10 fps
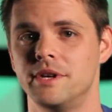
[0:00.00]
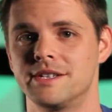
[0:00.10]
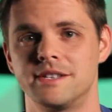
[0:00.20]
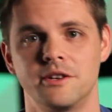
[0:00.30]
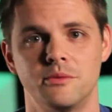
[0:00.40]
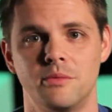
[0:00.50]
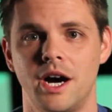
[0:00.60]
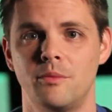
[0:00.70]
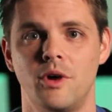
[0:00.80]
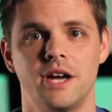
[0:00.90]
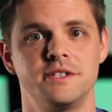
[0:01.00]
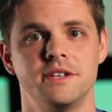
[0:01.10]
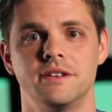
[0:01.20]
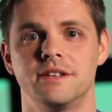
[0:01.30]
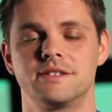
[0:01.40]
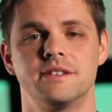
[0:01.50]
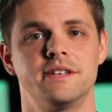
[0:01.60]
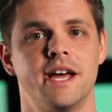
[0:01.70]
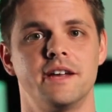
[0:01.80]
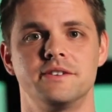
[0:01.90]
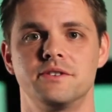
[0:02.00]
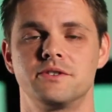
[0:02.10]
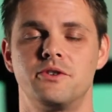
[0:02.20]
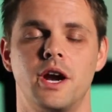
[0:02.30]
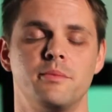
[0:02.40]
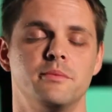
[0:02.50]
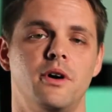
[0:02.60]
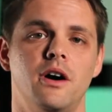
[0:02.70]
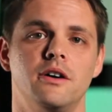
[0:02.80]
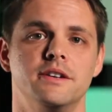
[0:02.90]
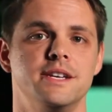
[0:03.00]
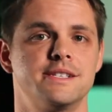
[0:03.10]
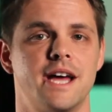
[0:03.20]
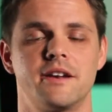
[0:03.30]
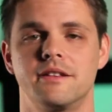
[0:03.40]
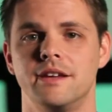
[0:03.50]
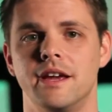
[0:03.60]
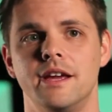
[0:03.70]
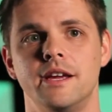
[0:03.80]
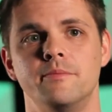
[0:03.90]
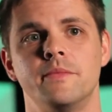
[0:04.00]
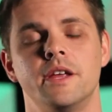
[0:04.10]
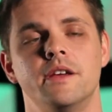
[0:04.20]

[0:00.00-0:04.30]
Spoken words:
be a single mom watching this and dad has just dropped the ball and he's out of the game.